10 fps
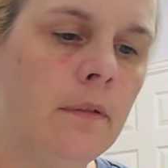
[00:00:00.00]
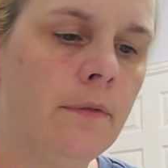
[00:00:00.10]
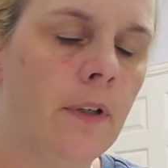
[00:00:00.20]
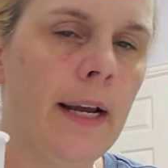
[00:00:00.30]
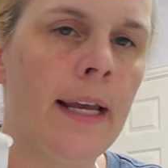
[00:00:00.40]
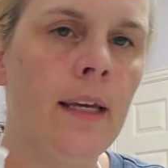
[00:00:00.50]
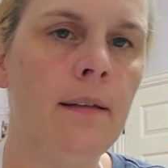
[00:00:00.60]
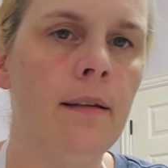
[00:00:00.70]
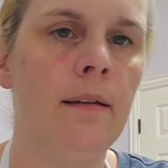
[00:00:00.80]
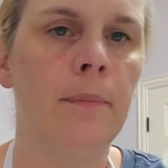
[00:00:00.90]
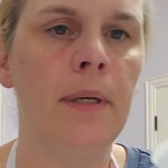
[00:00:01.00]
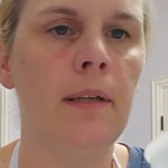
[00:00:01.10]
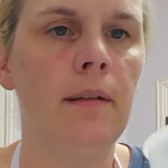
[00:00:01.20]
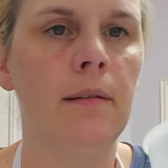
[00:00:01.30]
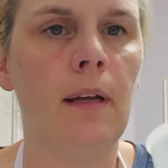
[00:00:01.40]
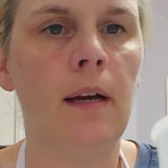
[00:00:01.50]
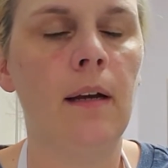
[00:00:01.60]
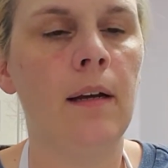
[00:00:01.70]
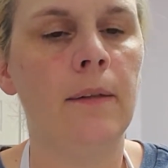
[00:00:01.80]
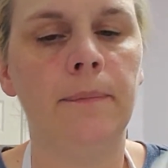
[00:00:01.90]
for the A
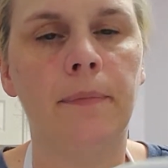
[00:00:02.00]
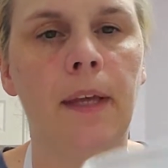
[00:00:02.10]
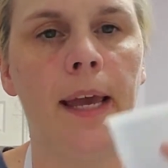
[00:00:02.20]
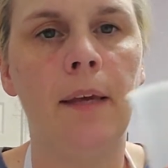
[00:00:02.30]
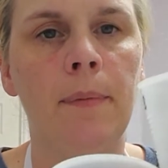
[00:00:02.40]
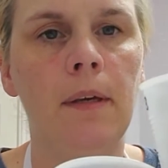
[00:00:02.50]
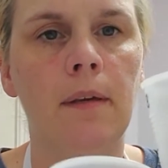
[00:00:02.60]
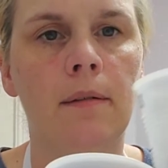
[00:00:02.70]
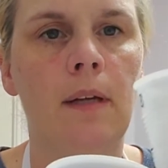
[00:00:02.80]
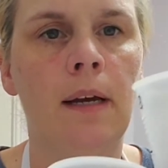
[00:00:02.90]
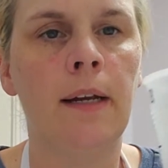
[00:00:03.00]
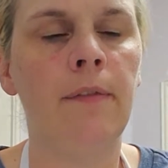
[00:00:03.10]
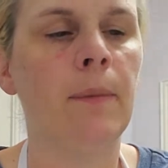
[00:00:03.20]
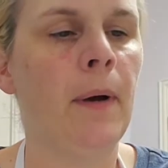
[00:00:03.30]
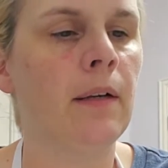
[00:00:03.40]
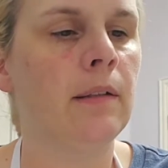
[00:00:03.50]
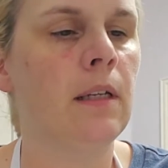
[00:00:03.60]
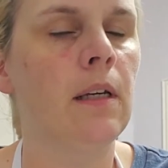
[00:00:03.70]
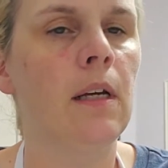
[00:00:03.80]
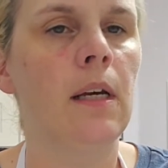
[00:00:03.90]
side of the epoxy